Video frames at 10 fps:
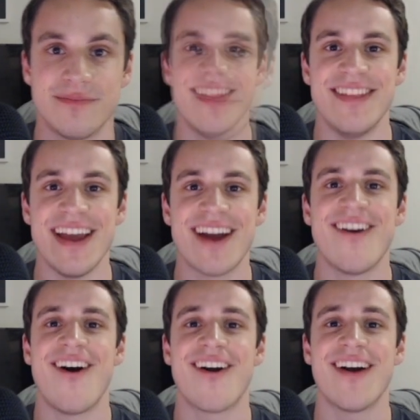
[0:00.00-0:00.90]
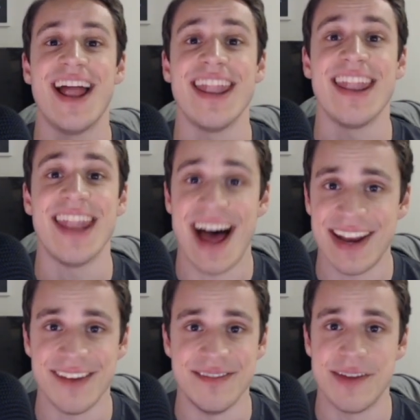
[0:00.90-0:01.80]
There are a
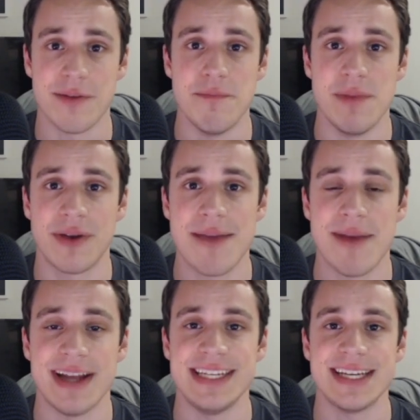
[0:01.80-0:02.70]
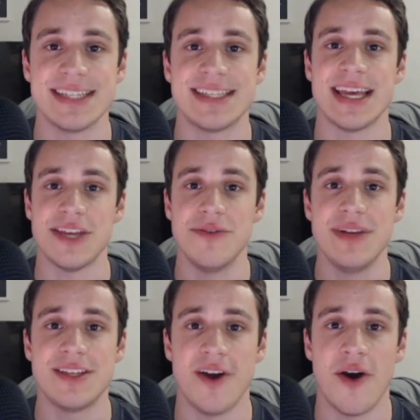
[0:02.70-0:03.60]
lot of different middle game ideas that you
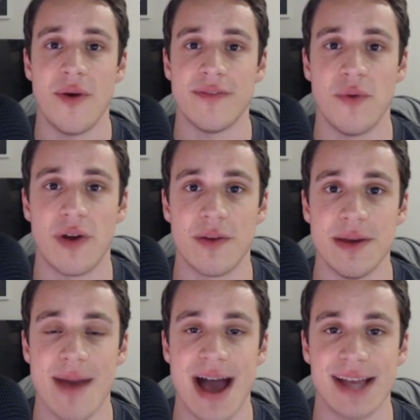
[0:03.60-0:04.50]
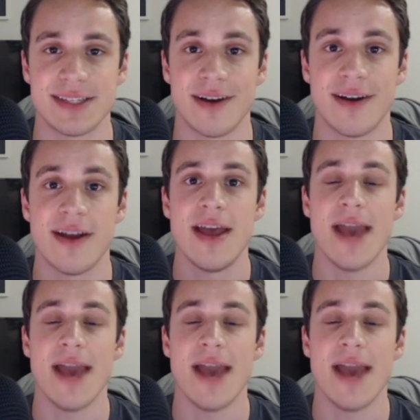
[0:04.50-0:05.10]
need to know if you want to be a master,